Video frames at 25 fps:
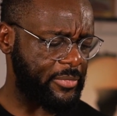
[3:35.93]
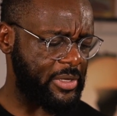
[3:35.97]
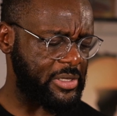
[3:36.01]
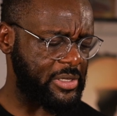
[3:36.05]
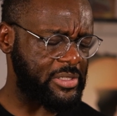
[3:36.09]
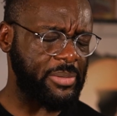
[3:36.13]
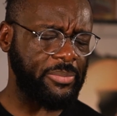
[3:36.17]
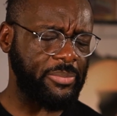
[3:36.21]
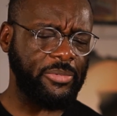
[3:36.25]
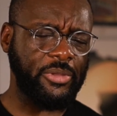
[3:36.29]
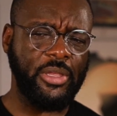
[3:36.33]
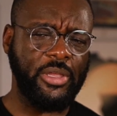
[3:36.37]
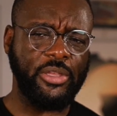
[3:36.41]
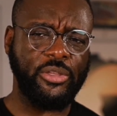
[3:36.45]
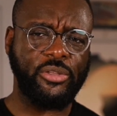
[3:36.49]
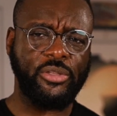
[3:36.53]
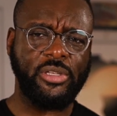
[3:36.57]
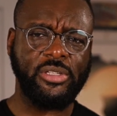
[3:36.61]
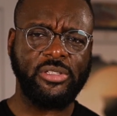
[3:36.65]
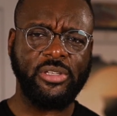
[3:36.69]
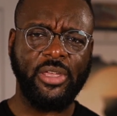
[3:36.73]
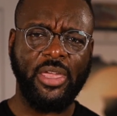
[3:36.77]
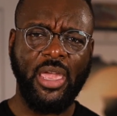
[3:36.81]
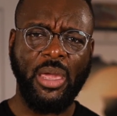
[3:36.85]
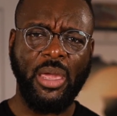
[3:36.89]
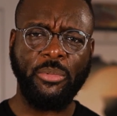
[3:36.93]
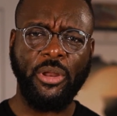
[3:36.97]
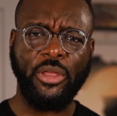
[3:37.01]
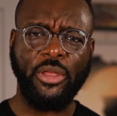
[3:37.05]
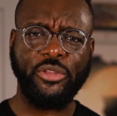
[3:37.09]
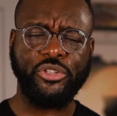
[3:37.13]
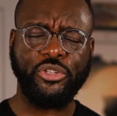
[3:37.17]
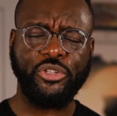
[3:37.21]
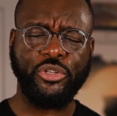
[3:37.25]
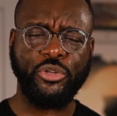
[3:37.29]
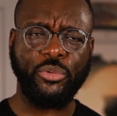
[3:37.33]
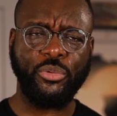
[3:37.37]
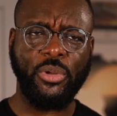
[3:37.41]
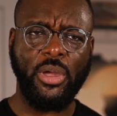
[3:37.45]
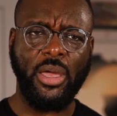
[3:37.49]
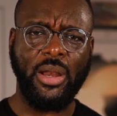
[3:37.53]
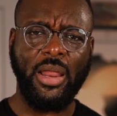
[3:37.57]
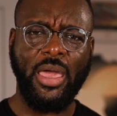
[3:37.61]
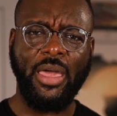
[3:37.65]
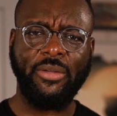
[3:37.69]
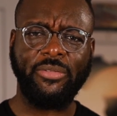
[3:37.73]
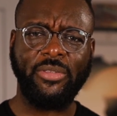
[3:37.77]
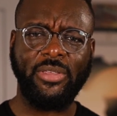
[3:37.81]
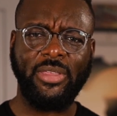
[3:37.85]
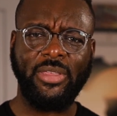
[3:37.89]
This is a camera that you kind
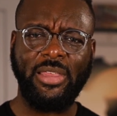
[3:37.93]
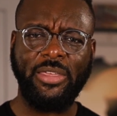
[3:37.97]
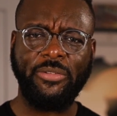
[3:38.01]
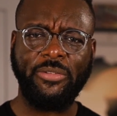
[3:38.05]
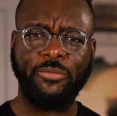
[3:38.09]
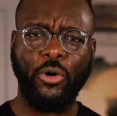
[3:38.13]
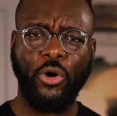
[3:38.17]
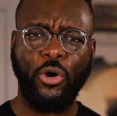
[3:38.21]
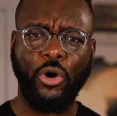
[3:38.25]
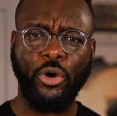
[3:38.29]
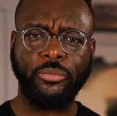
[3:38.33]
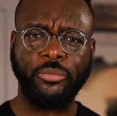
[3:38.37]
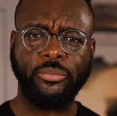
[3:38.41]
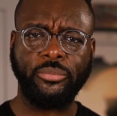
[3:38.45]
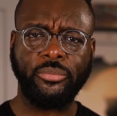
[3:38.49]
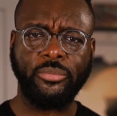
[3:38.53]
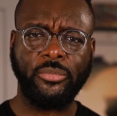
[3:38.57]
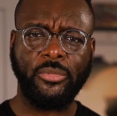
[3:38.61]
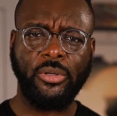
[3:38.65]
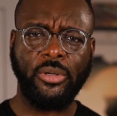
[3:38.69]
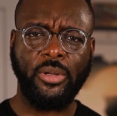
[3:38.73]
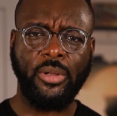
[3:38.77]
of have to leave on,